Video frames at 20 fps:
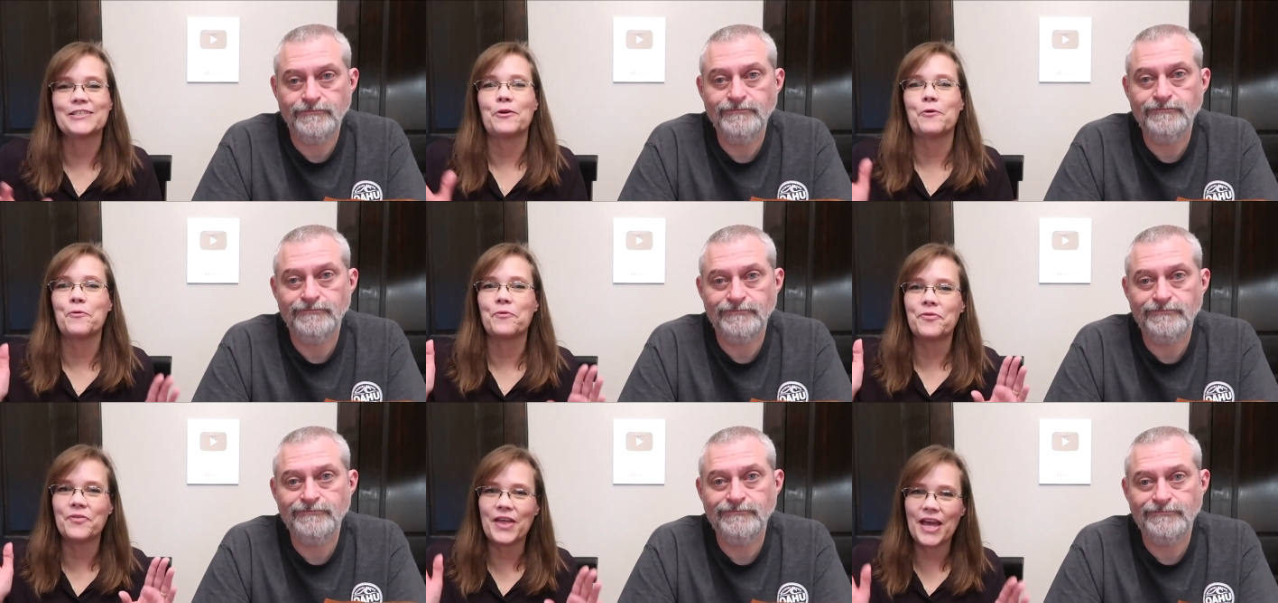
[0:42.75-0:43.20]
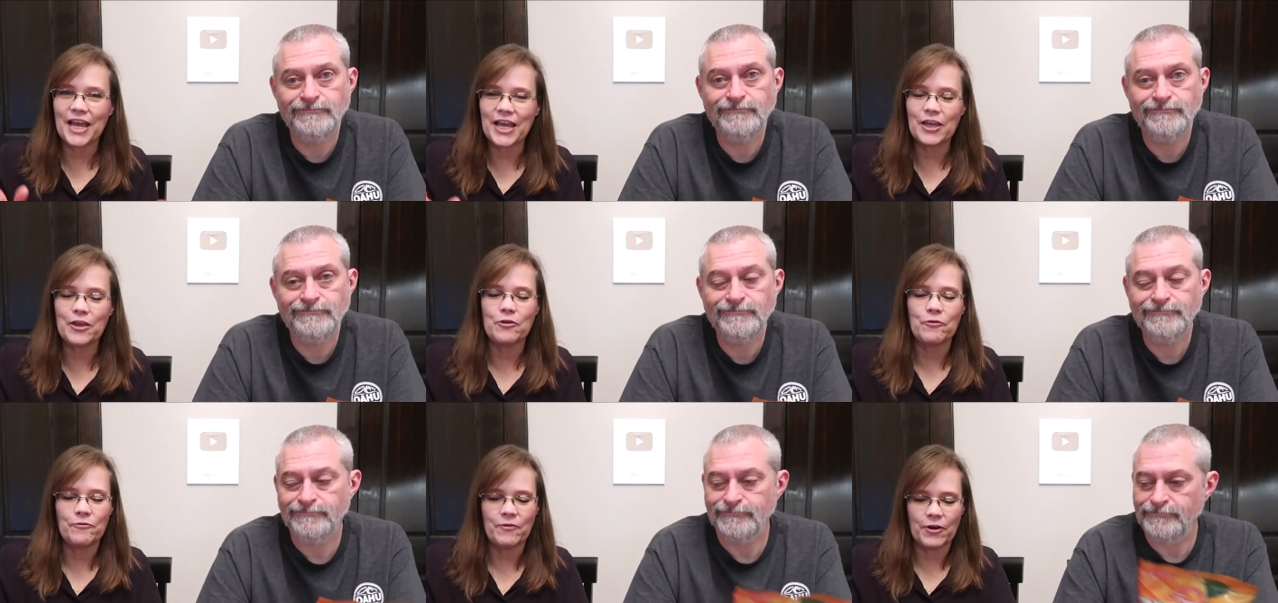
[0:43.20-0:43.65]
Speaker 1: So
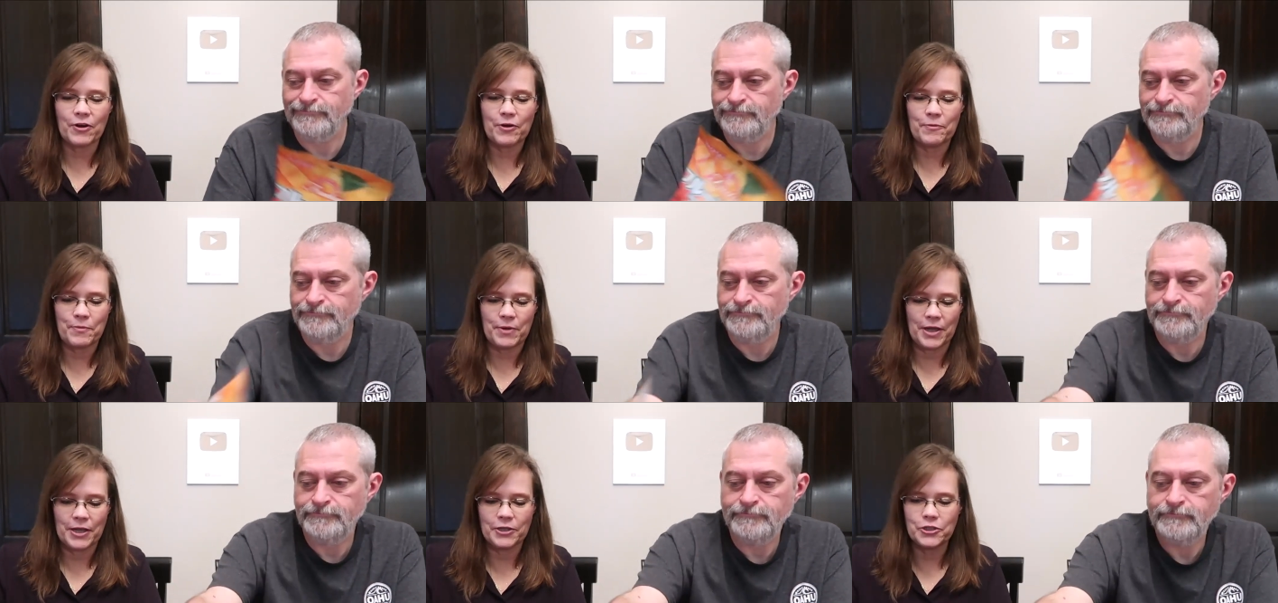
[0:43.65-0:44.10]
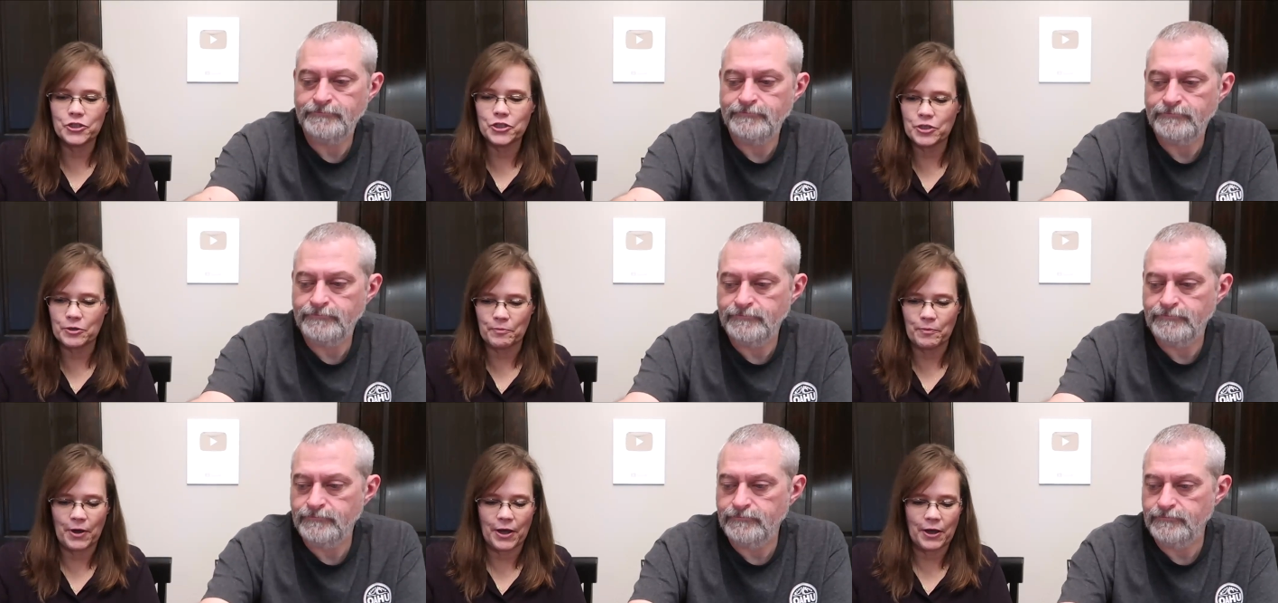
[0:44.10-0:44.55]
thank you very
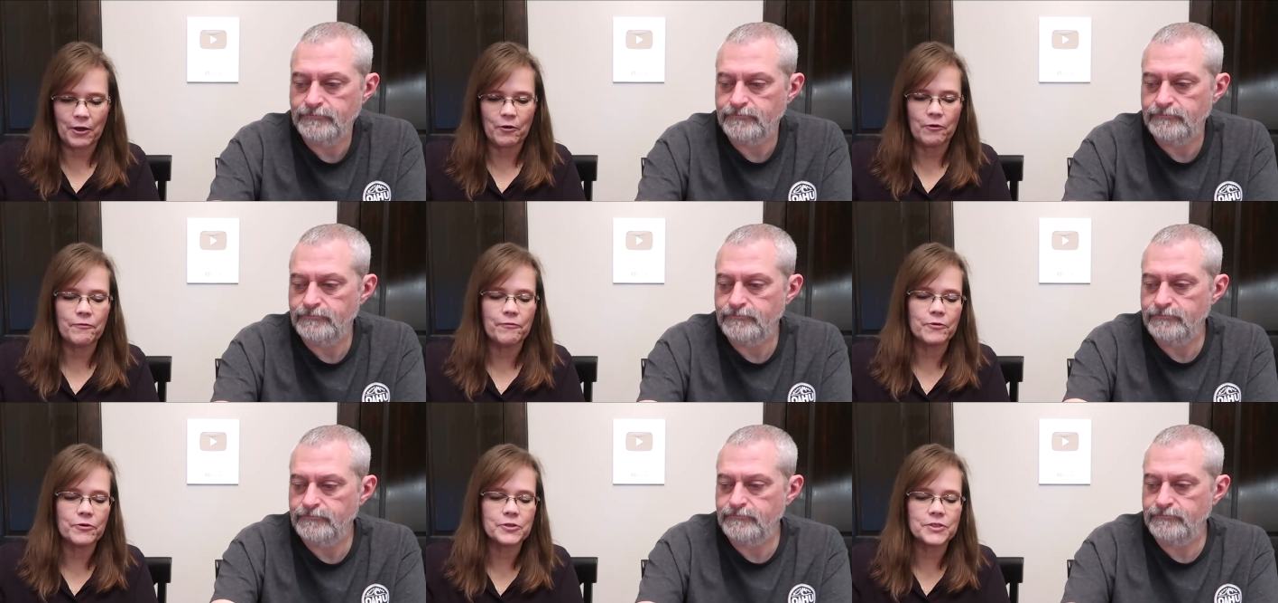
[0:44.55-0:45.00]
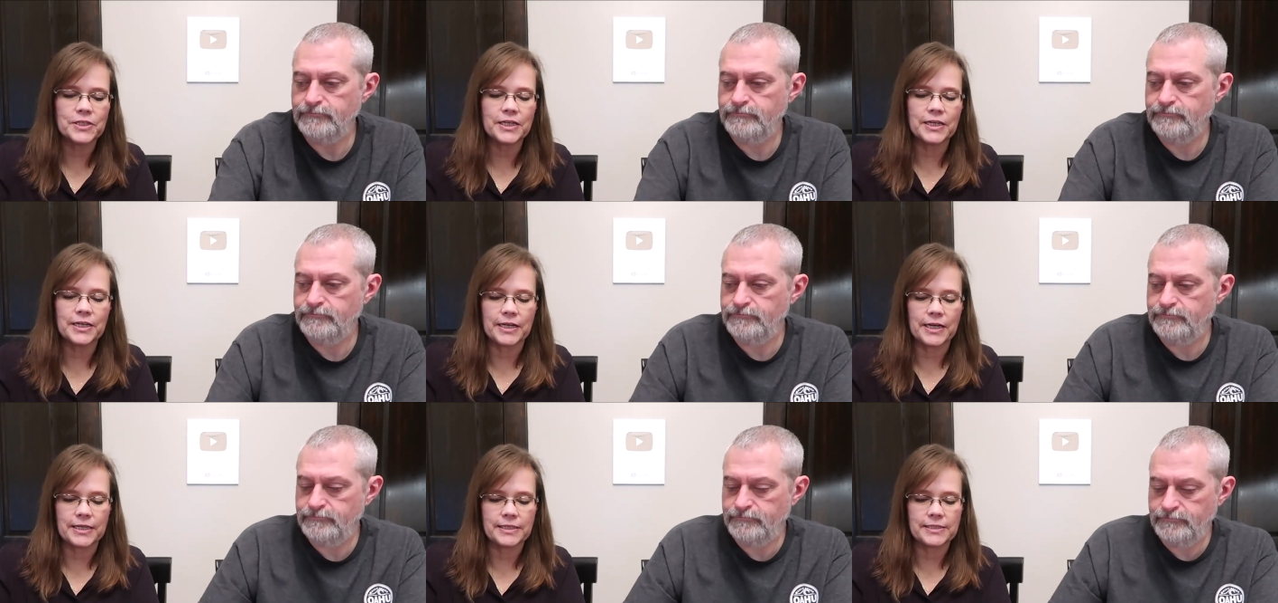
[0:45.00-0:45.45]
much to Michael for
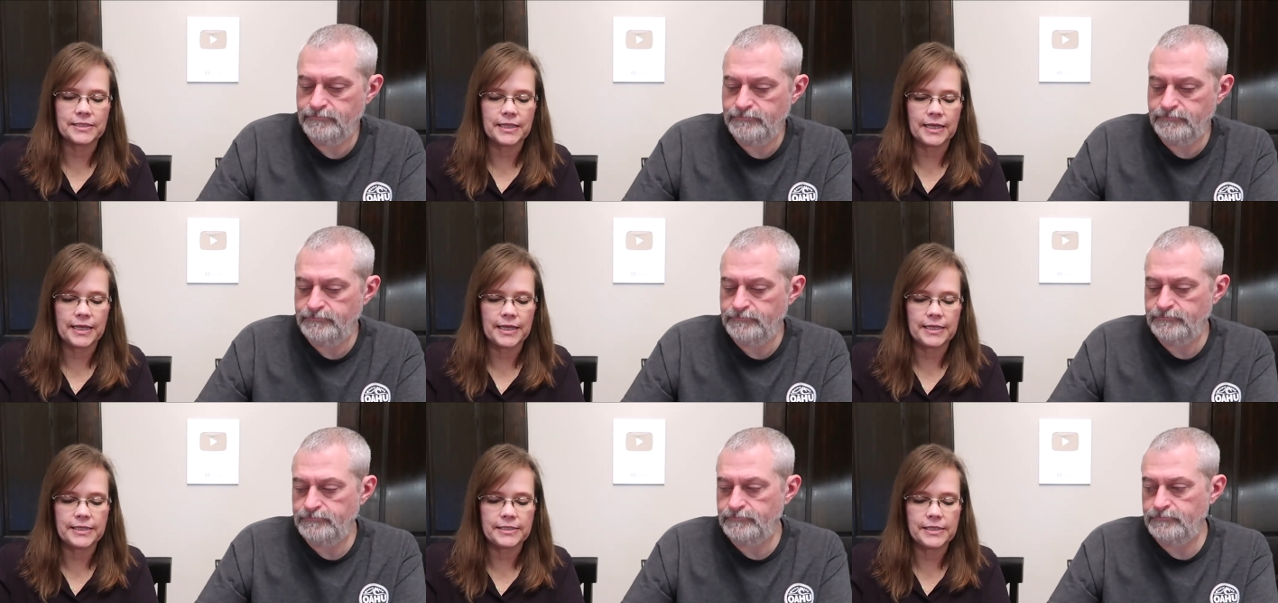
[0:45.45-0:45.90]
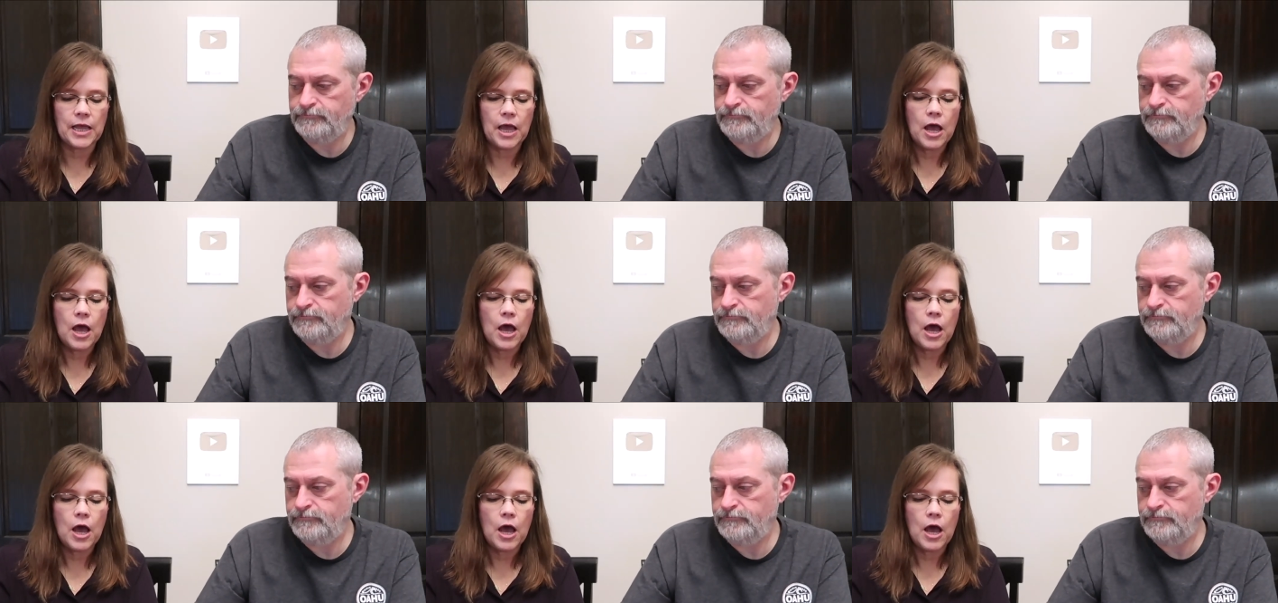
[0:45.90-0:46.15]
sending us these.